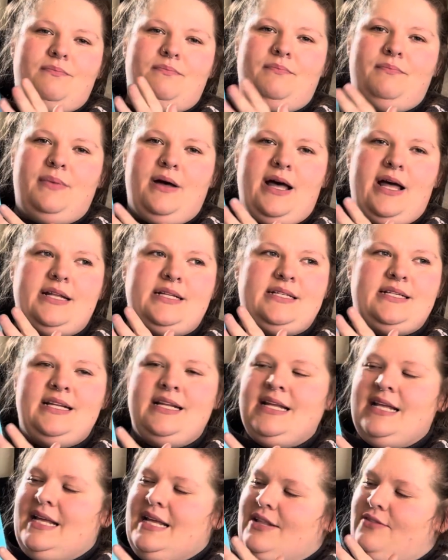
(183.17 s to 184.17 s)
But
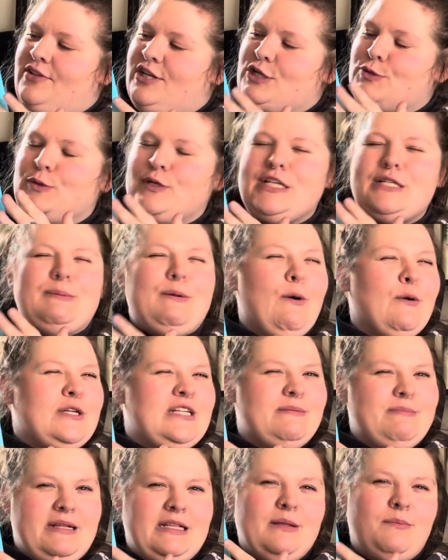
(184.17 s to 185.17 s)
this one spoke
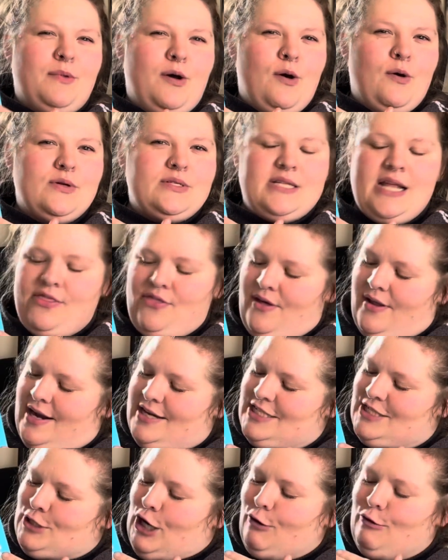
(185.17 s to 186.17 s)
to me the most. I thought
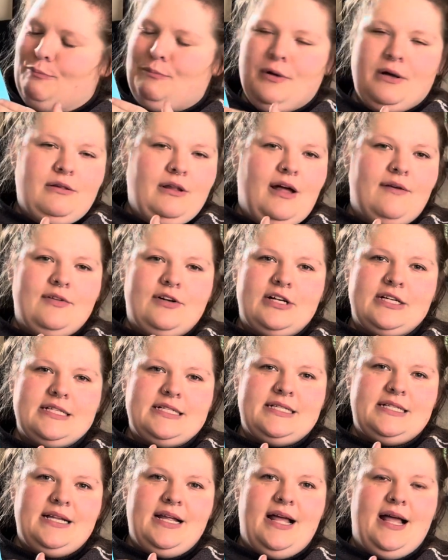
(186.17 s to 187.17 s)
I'd start with Book
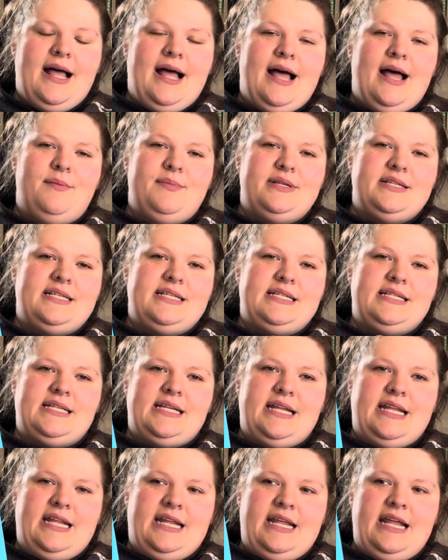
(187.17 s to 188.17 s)
Lovers and
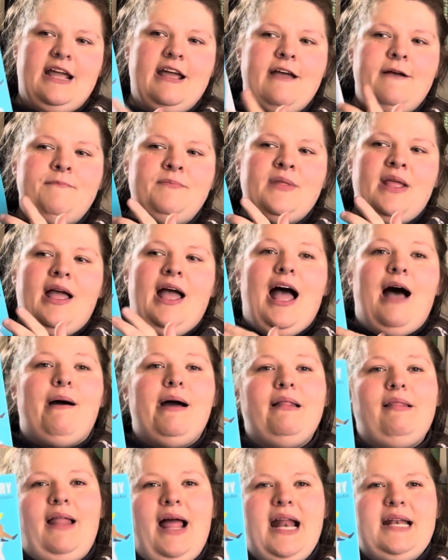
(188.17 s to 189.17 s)
see how I
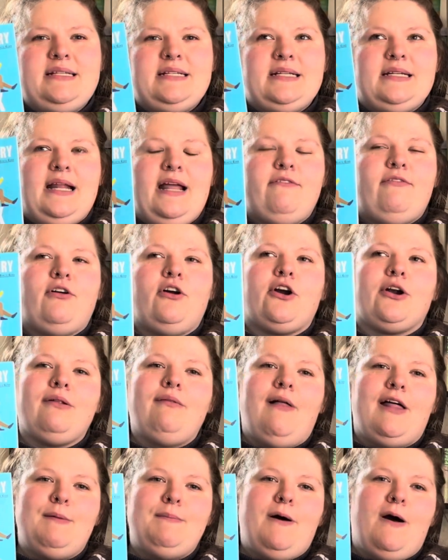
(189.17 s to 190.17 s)
liked it. I've heard a
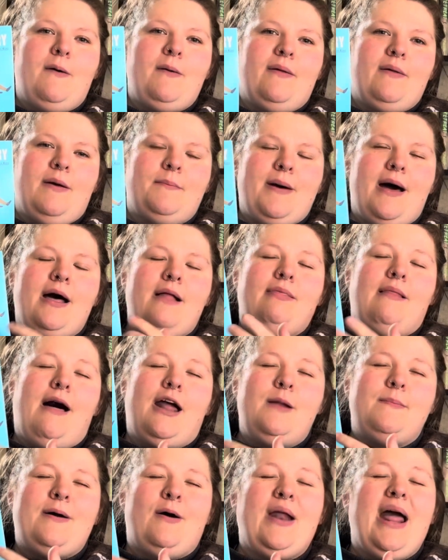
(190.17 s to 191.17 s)
lot
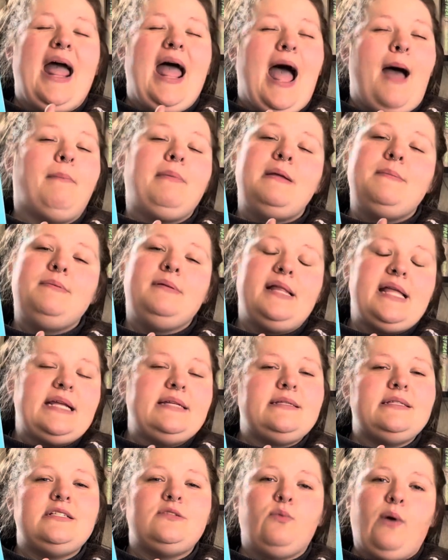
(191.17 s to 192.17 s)
about Happy
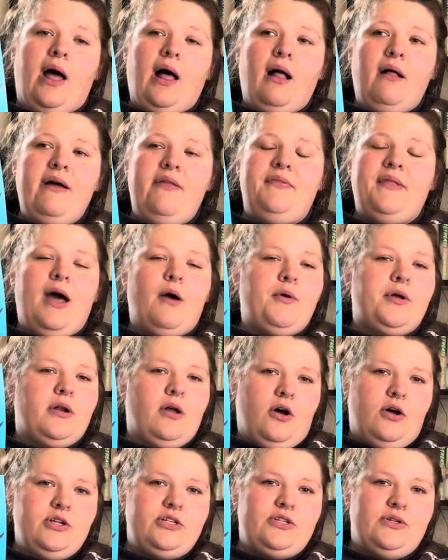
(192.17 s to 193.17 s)
Place as well, and that one
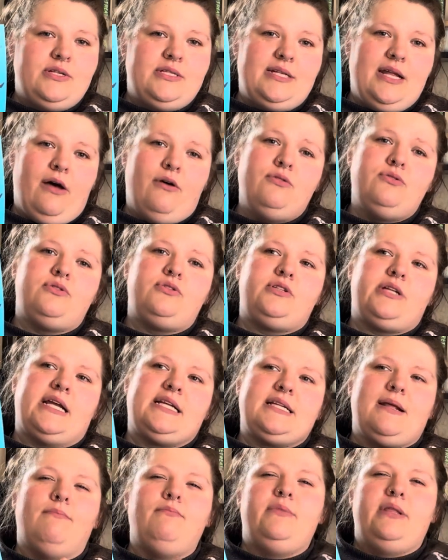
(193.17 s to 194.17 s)
also sounds like
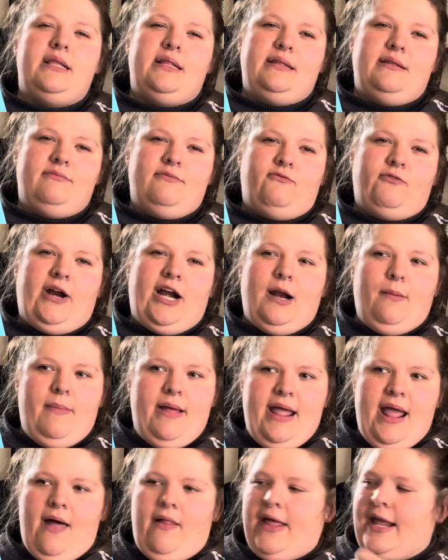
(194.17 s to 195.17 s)
something right up my
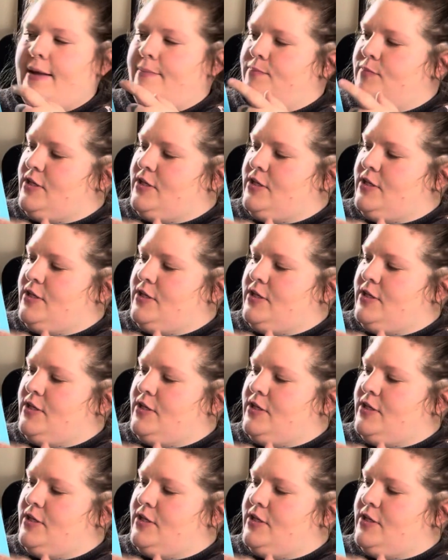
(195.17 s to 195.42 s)
alley.